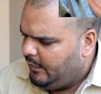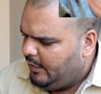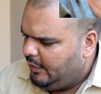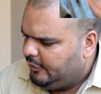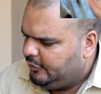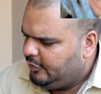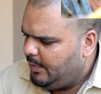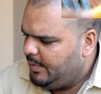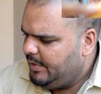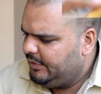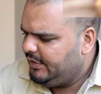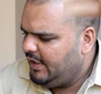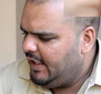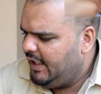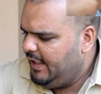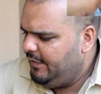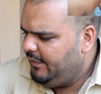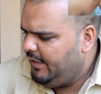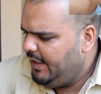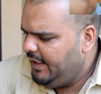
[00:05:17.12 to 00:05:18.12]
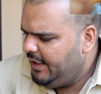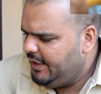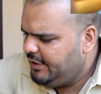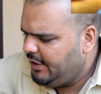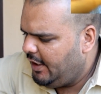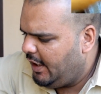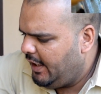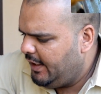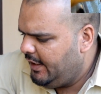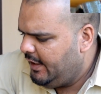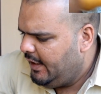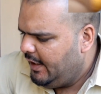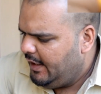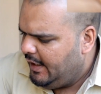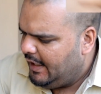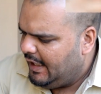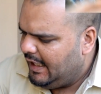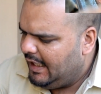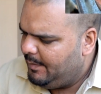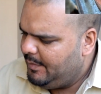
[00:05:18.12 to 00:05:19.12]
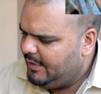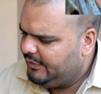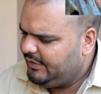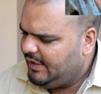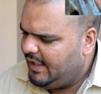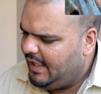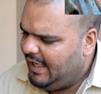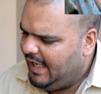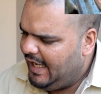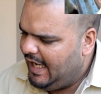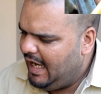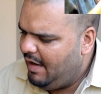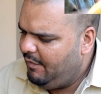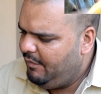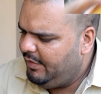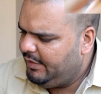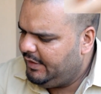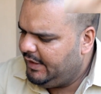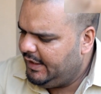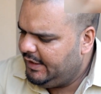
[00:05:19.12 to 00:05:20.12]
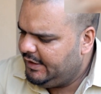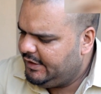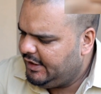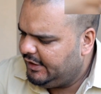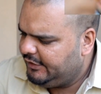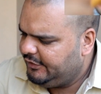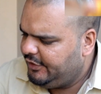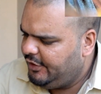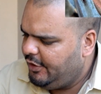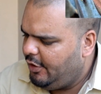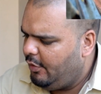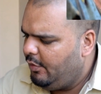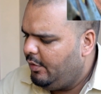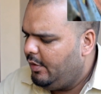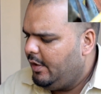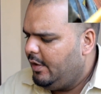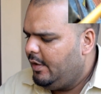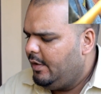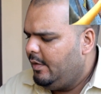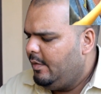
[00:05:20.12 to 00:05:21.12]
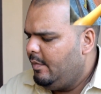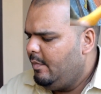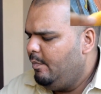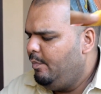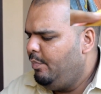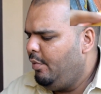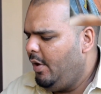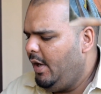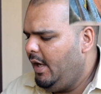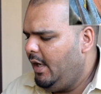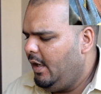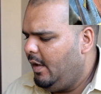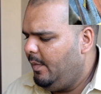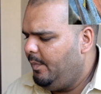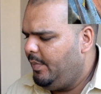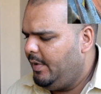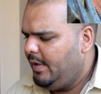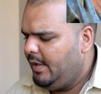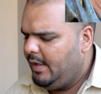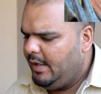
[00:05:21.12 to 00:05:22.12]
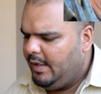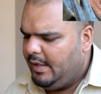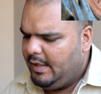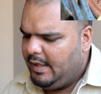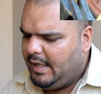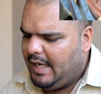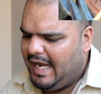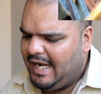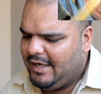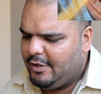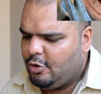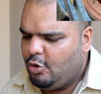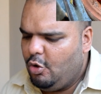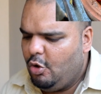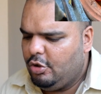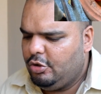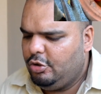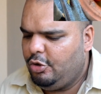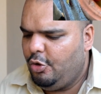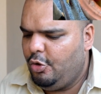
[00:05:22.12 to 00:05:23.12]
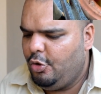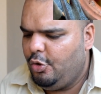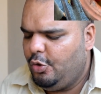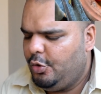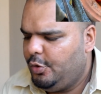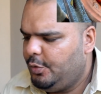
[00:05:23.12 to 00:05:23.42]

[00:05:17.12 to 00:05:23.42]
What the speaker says: So I'm just going to leave the heat high, and I'm just going to let everything just, boil up and cook through.